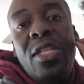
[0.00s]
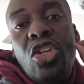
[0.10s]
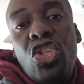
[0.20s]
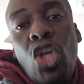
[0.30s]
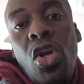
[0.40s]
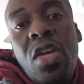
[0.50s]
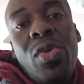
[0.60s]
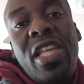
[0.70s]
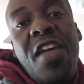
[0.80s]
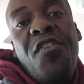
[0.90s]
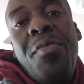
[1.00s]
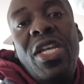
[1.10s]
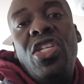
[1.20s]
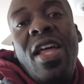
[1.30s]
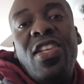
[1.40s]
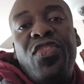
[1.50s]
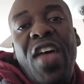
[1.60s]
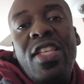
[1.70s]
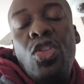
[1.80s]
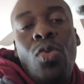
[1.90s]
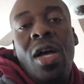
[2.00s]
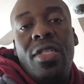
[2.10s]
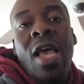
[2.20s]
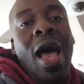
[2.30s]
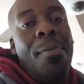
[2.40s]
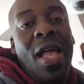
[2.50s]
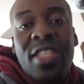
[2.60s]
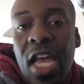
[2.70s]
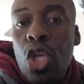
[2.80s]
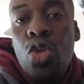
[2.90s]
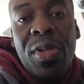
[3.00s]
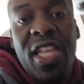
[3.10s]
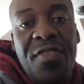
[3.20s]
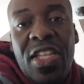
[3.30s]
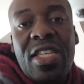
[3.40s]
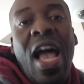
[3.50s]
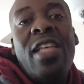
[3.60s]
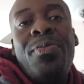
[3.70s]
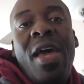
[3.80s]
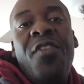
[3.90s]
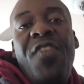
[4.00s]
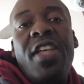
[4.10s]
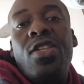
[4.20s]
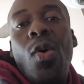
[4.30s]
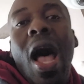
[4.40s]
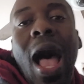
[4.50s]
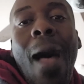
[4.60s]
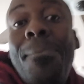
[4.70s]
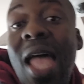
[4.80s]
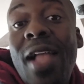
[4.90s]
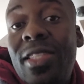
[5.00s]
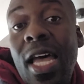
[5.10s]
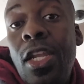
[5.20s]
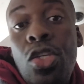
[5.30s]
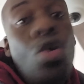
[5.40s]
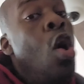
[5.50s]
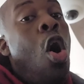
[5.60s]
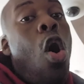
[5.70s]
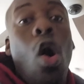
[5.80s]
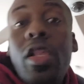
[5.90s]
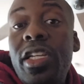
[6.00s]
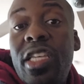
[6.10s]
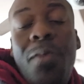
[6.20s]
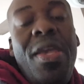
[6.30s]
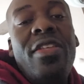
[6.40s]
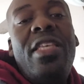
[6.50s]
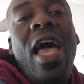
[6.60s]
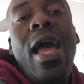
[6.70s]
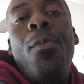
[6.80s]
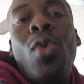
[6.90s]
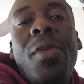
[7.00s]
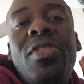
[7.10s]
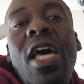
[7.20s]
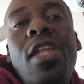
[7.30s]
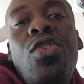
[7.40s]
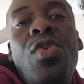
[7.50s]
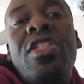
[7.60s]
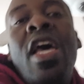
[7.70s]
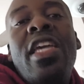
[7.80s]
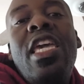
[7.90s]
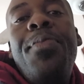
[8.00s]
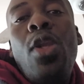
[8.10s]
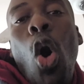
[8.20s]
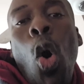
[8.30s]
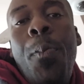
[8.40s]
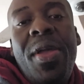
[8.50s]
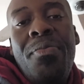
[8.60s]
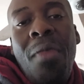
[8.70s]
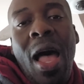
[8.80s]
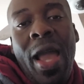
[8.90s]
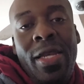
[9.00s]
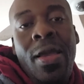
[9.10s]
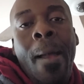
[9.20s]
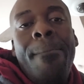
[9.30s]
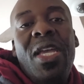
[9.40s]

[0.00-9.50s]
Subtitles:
and be discerning with the information that is fed to us. I'm not telling you believe this guy's manifesto. I'm not telling you. All of this could be a psyop. What I'm telling you is keep an open mind